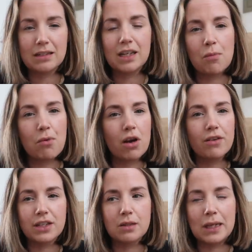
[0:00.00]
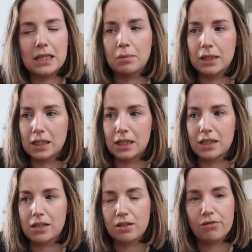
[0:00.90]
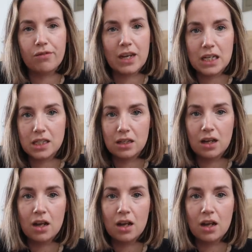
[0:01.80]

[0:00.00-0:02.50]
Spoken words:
It's like a private space, basically. It doesn't face